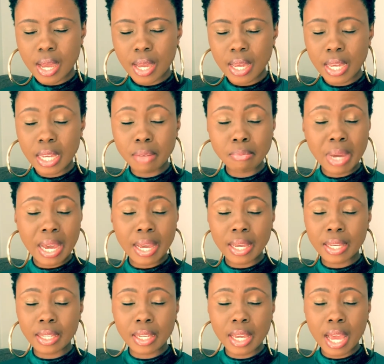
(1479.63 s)

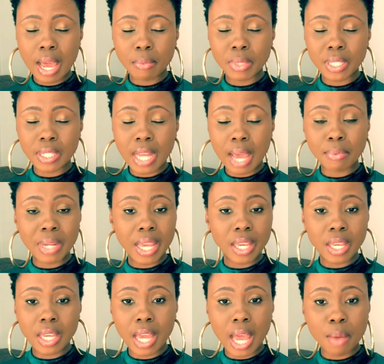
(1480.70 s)

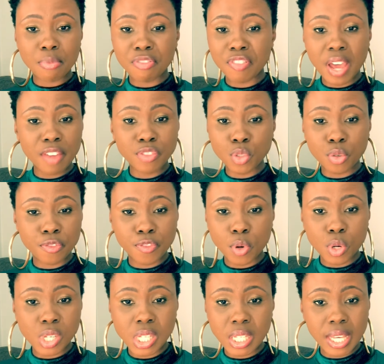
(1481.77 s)
I'm 5 to
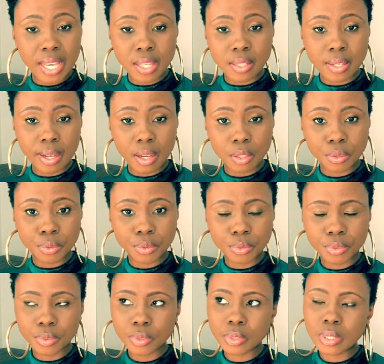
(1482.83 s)
40 years now.
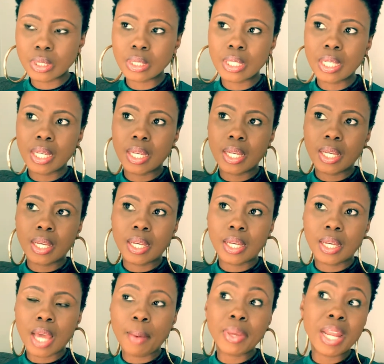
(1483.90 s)

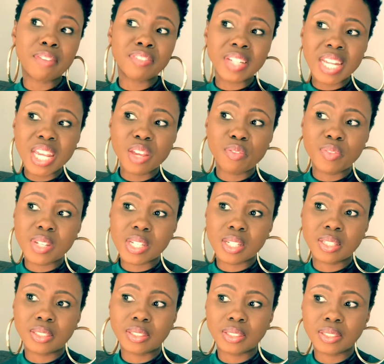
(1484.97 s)
I mean, I've lived,
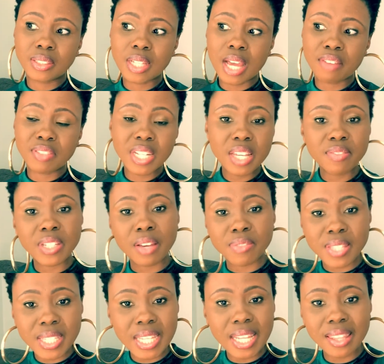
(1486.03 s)
I've
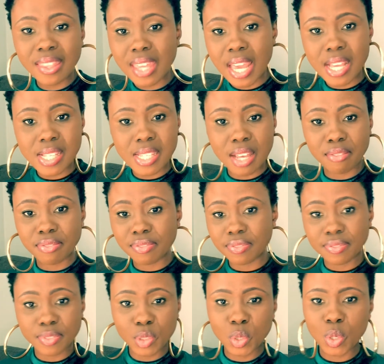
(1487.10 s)
seen things,
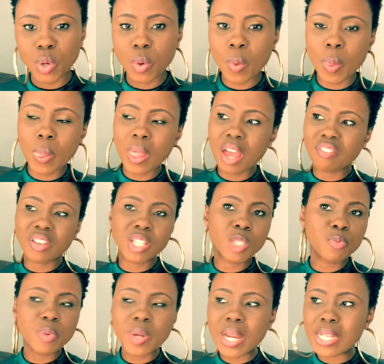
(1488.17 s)
I've
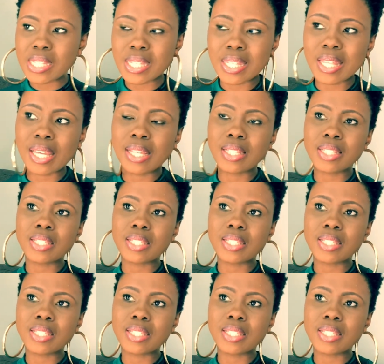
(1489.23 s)
experienced things.